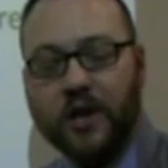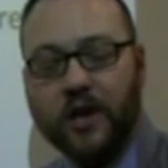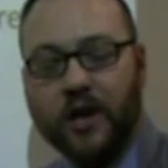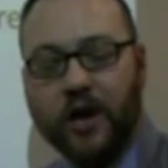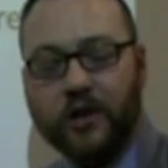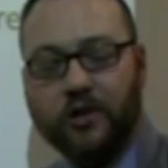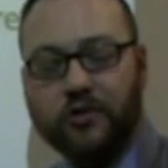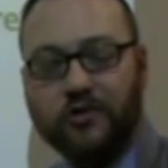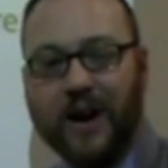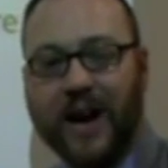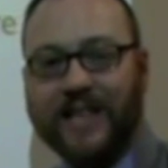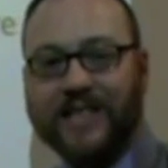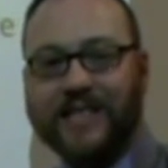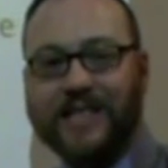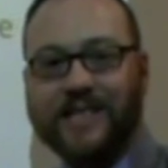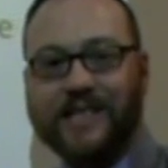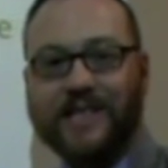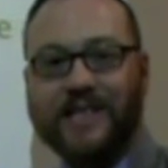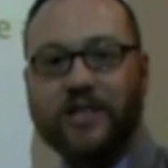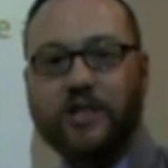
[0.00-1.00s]

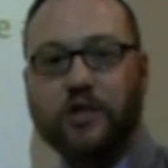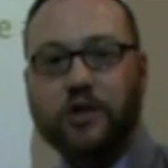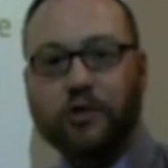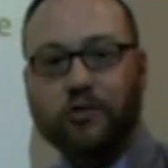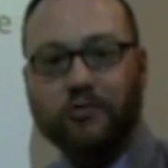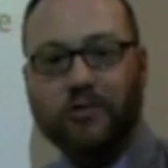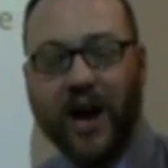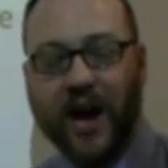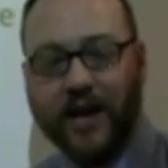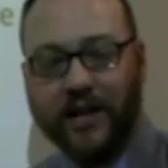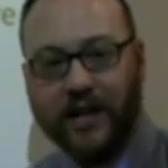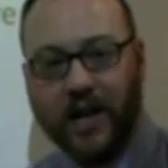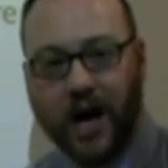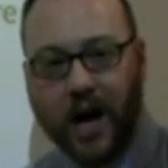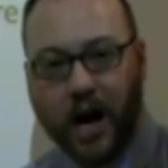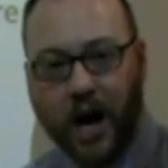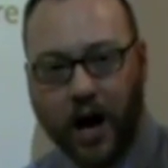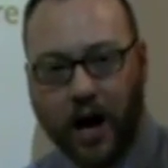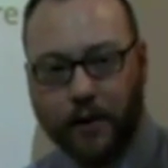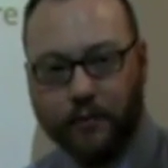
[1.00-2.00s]
addresses the direct
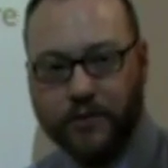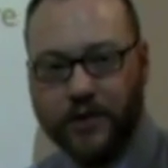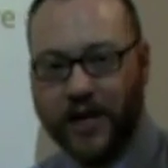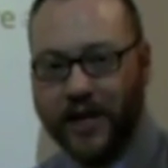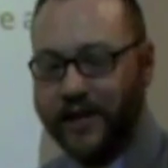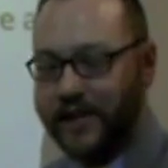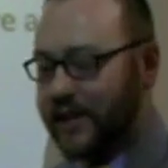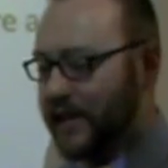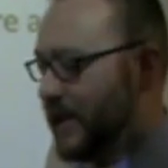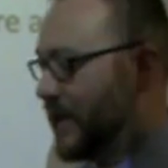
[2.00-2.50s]
object